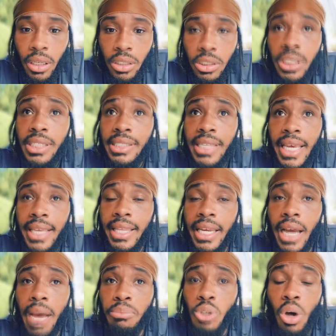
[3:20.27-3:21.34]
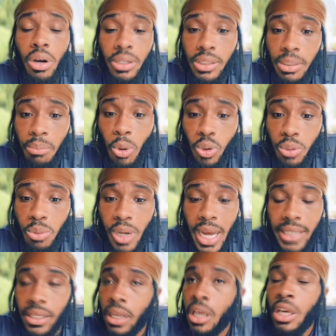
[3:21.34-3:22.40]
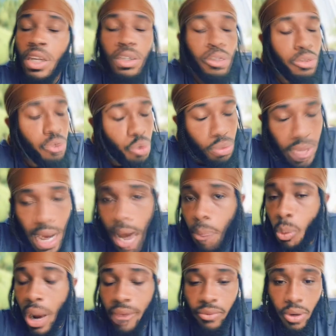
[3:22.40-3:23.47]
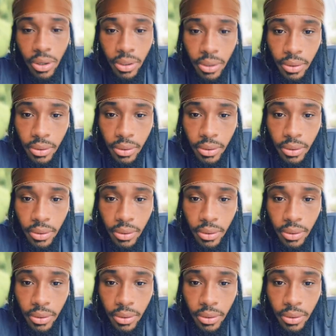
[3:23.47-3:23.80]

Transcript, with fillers: She's saying that I'm talking to multiple guys do not wife her.